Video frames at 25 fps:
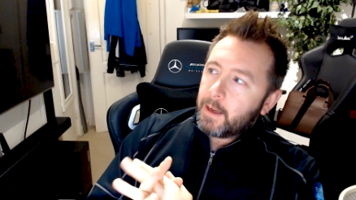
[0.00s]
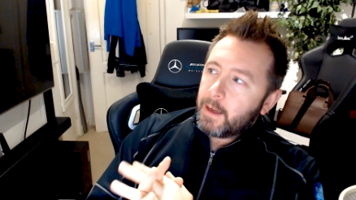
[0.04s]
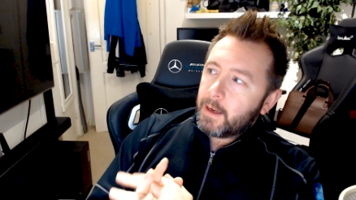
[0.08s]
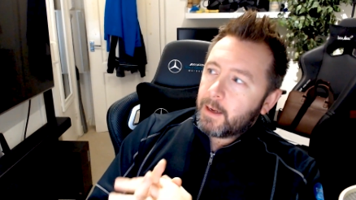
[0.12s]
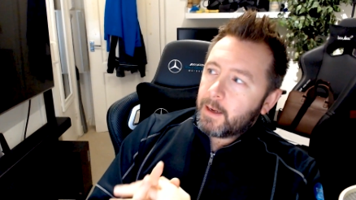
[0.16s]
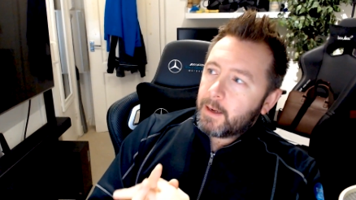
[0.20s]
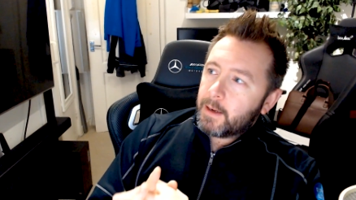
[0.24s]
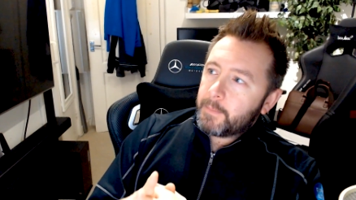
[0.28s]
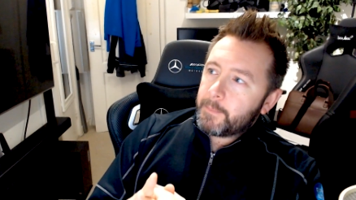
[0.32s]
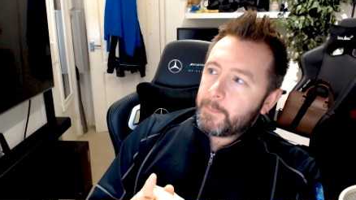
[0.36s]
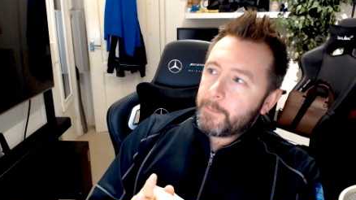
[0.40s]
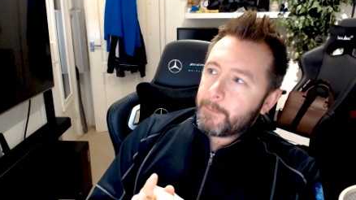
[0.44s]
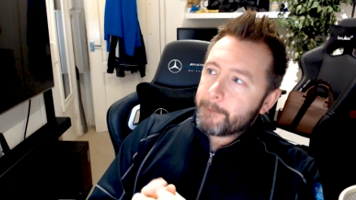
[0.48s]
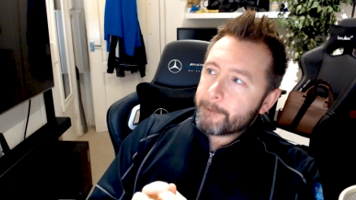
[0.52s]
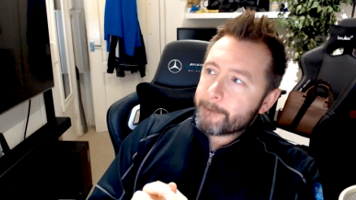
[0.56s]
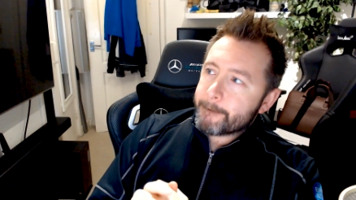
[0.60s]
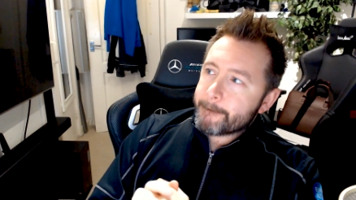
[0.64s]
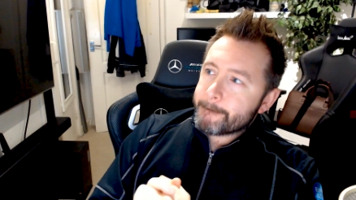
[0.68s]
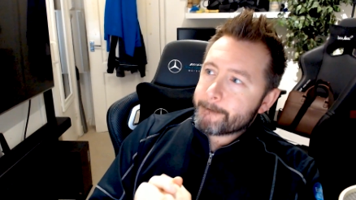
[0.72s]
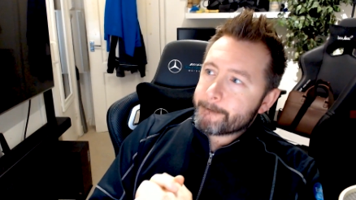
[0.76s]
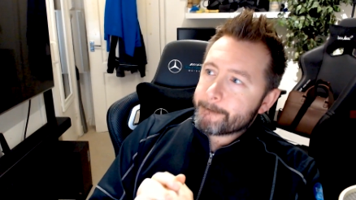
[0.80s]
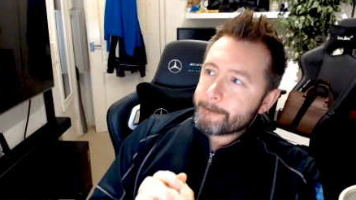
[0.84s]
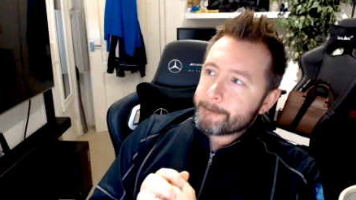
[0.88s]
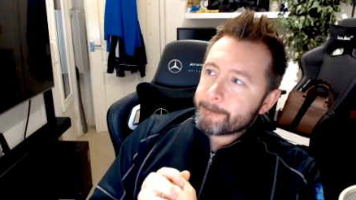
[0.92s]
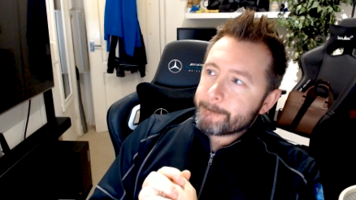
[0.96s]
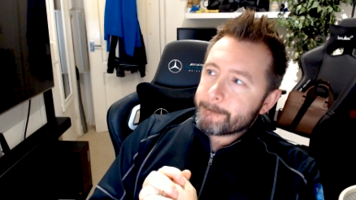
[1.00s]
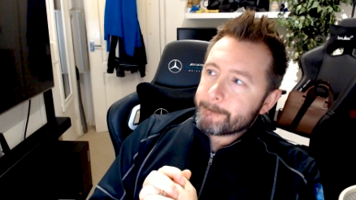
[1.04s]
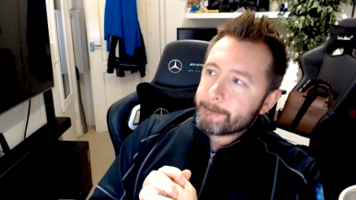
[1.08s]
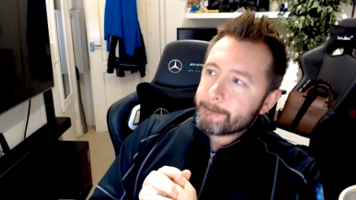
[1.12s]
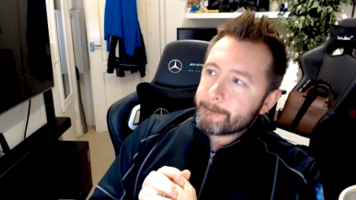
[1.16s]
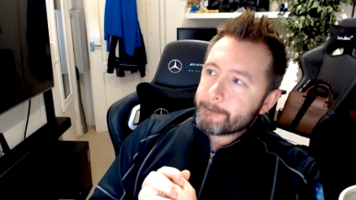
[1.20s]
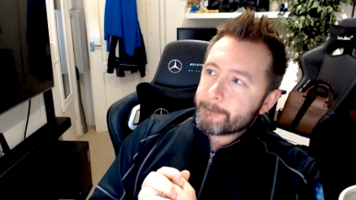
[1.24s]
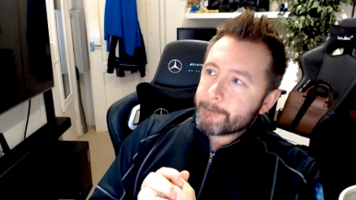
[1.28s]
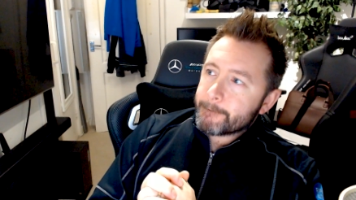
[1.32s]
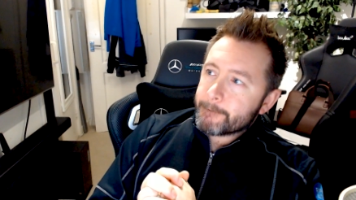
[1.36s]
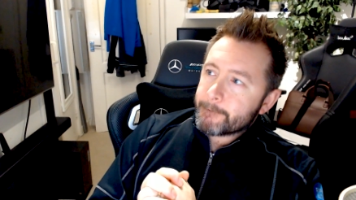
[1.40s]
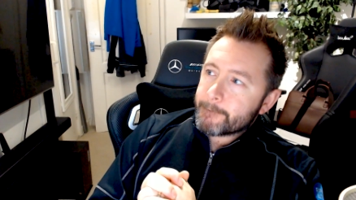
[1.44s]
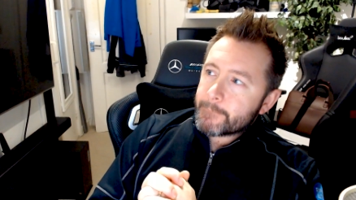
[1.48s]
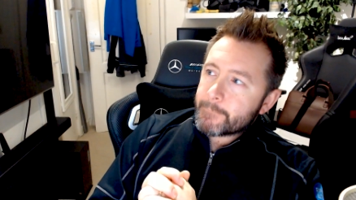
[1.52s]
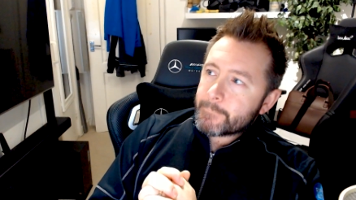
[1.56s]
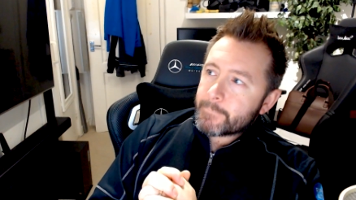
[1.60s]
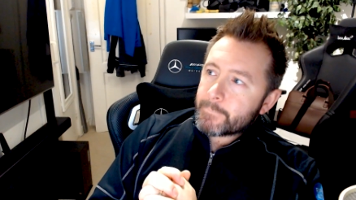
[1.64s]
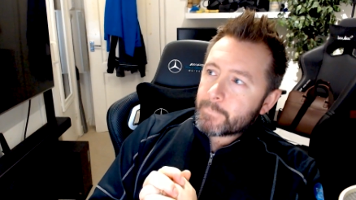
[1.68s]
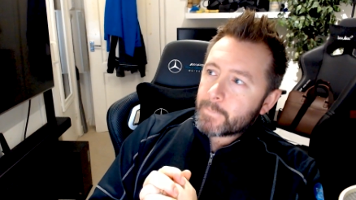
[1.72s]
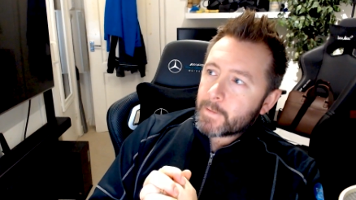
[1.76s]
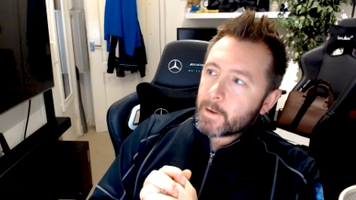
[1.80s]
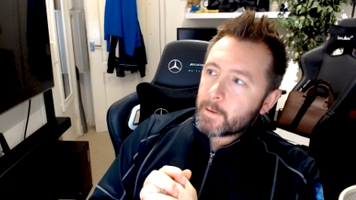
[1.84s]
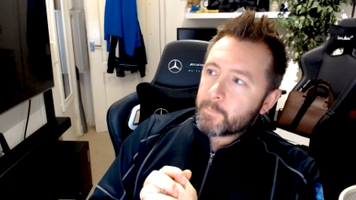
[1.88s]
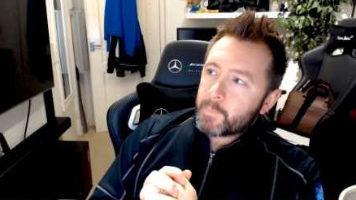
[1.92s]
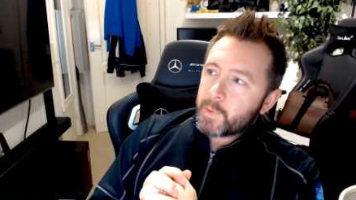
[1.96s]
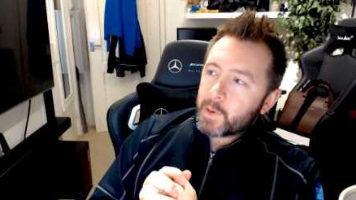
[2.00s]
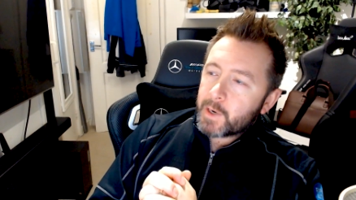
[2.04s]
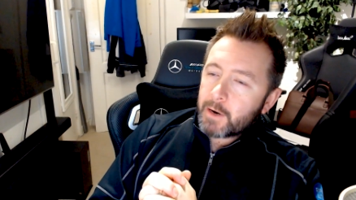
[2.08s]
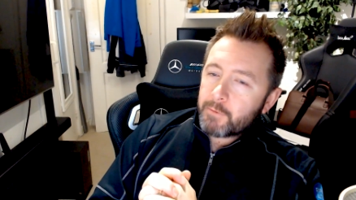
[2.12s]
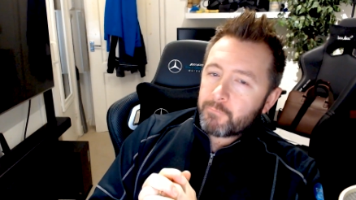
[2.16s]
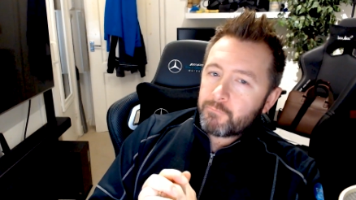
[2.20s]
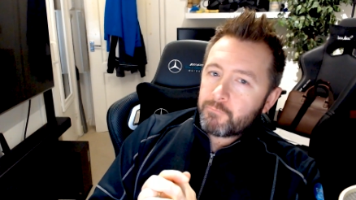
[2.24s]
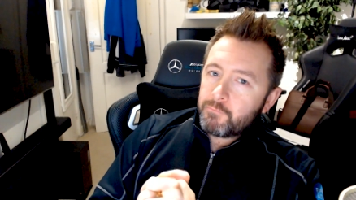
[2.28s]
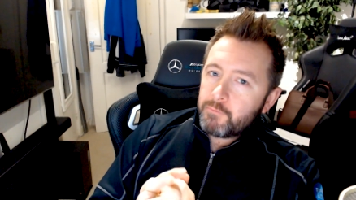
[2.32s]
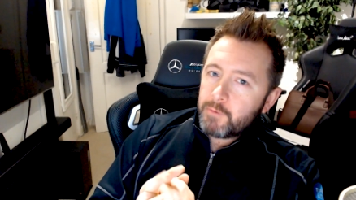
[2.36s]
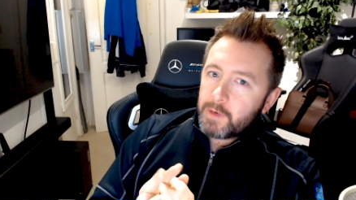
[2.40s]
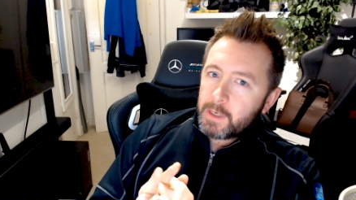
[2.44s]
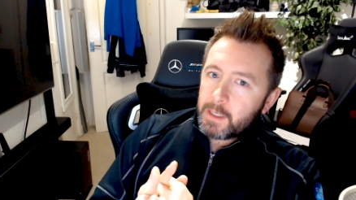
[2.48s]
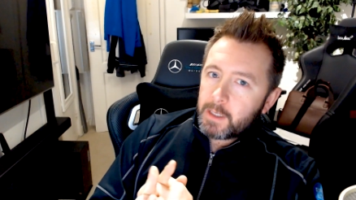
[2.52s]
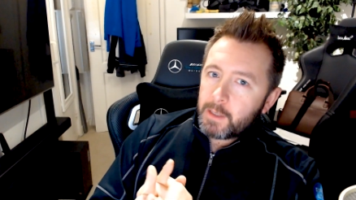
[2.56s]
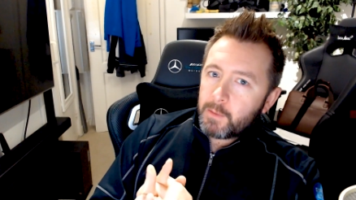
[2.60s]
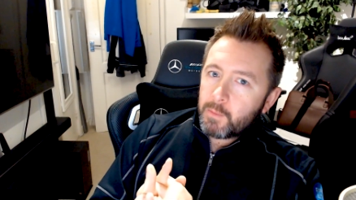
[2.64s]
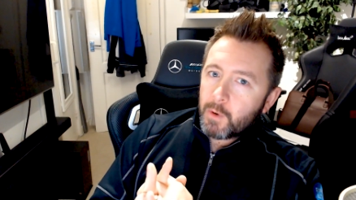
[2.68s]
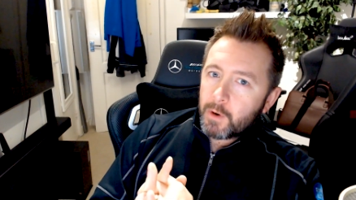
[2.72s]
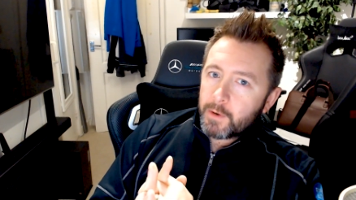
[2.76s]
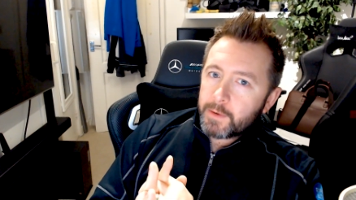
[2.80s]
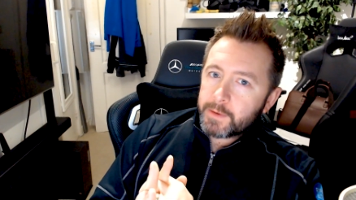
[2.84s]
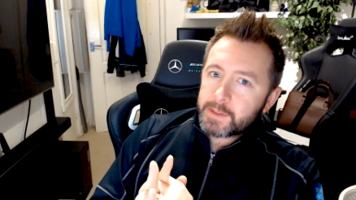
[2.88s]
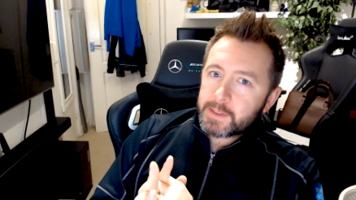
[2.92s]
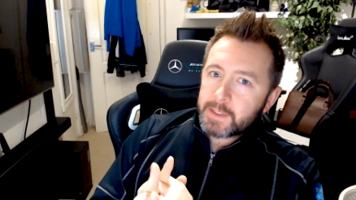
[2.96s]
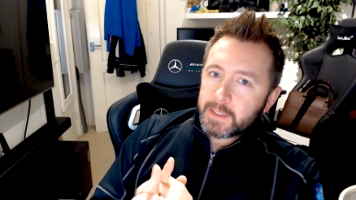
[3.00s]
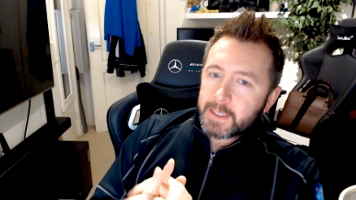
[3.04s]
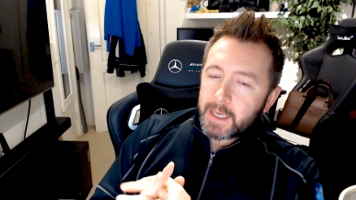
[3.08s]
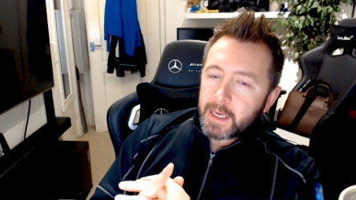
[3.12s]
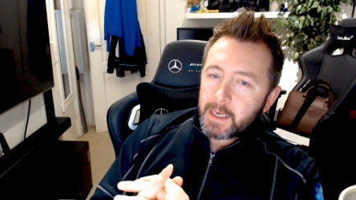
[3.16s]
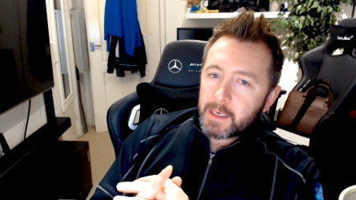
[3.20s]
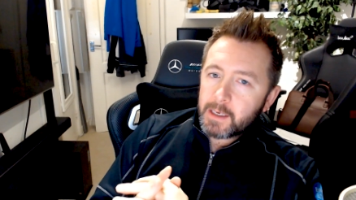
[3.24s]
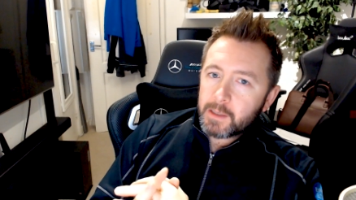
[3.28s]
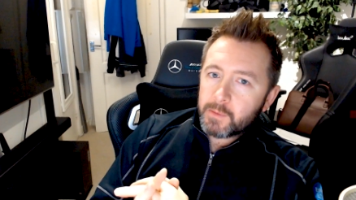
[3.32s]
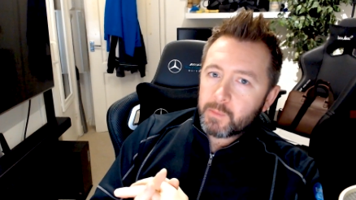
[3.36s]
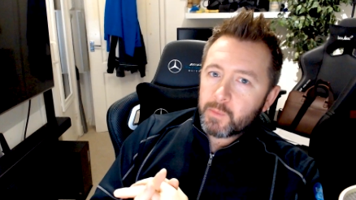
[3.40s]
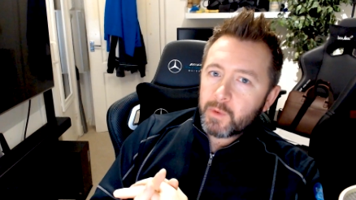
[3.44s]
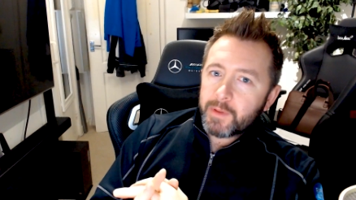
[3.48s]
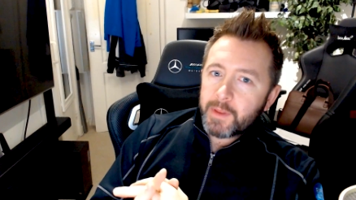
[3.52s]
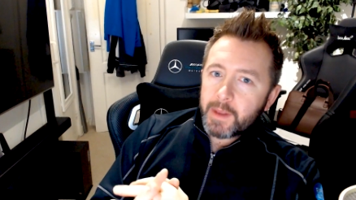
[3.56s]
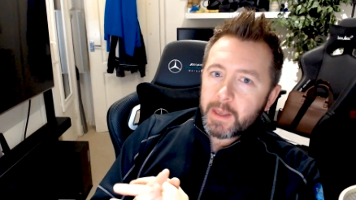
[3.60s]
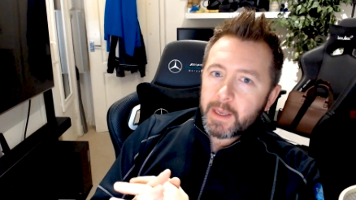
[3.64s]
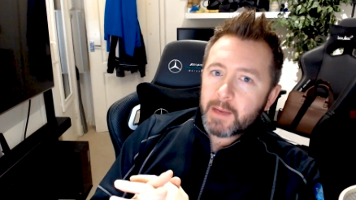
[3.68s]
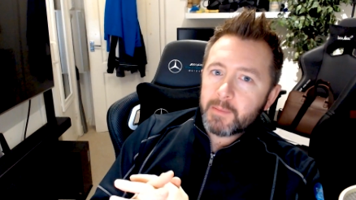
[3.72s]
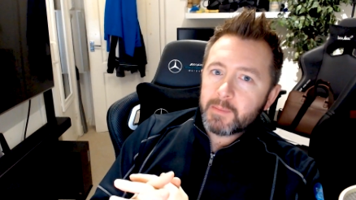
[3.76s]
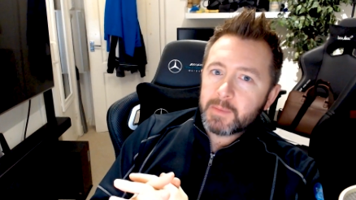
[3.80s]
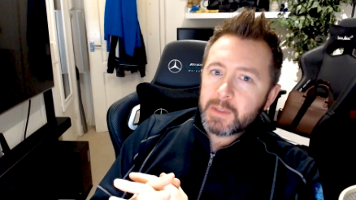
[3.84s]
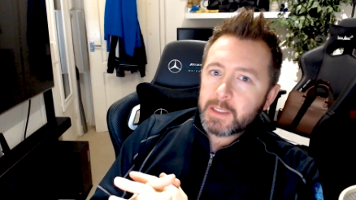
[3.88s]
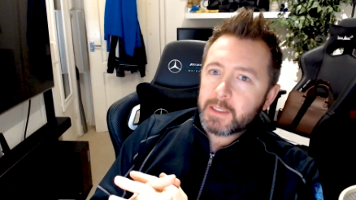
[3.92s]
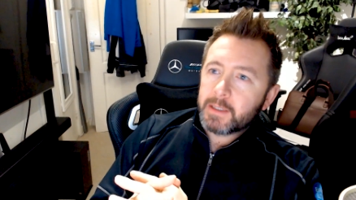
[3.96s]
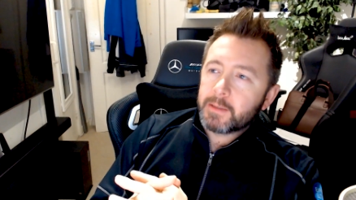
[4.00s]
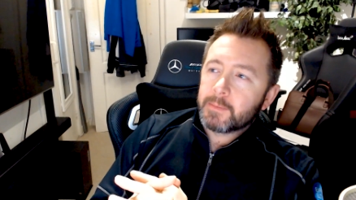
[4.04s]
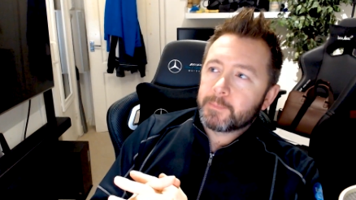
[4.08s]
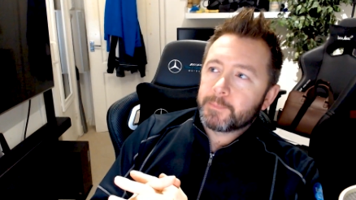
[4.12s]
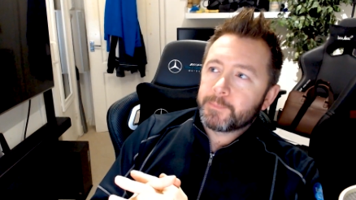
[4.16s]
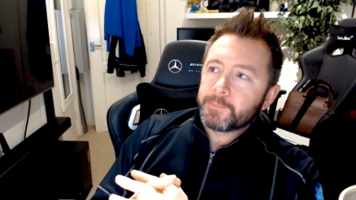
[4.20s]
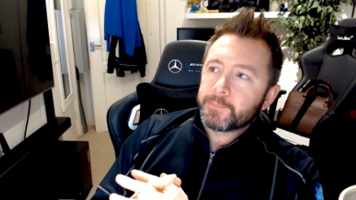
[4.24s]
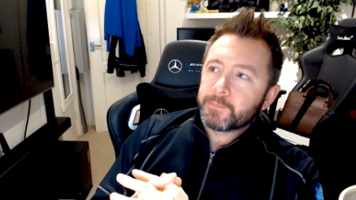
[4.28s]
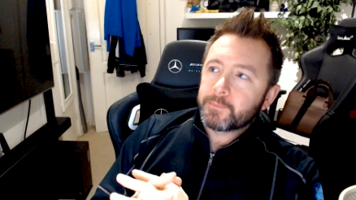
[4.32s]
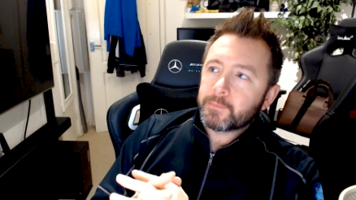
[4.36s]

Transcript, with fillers: But I really want to get in with AMD.